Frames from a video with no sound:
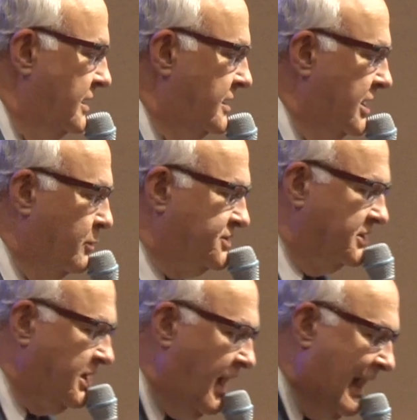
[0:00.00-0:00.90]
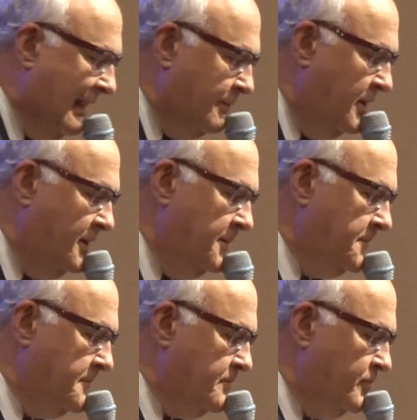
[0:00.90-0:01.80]
There was a time
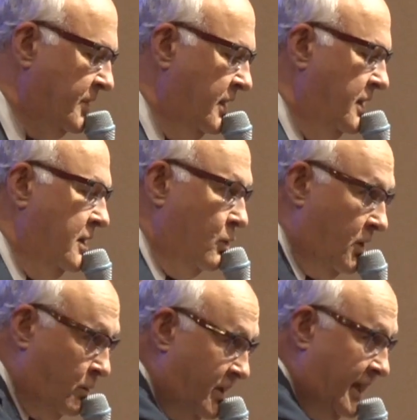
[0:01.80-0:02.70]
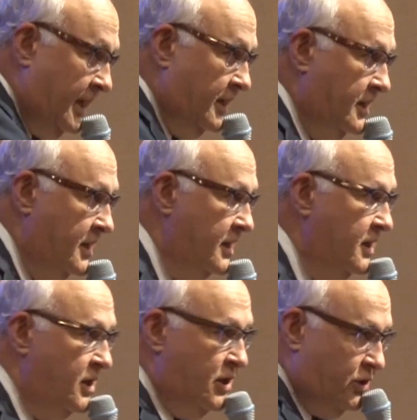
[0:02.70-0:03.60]
when we,
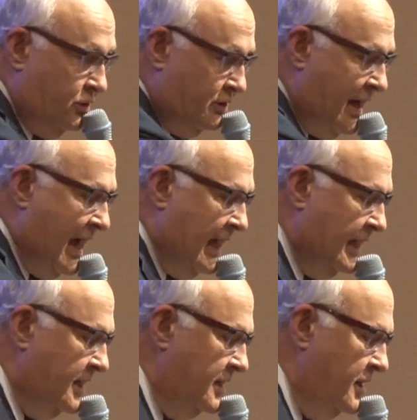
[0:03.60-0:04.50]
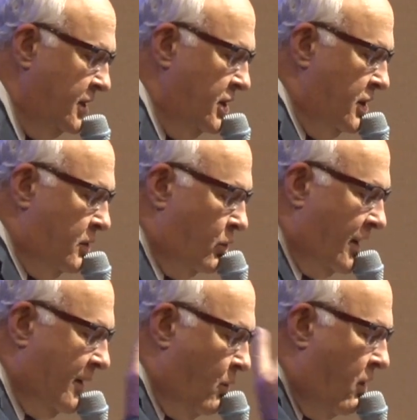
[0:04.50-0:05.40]
you and I, were
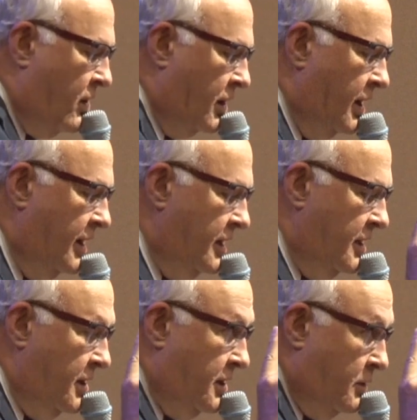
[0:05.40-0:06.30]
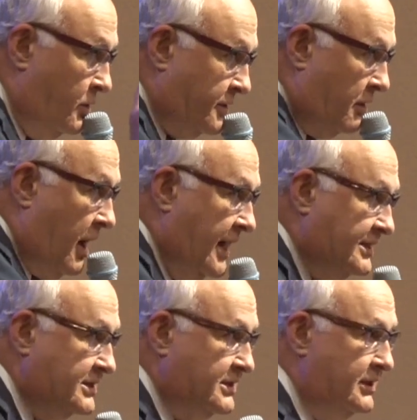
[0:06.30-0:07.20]
at war with
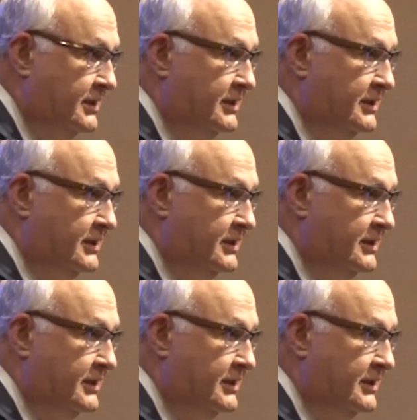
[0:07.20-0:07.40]
Christ.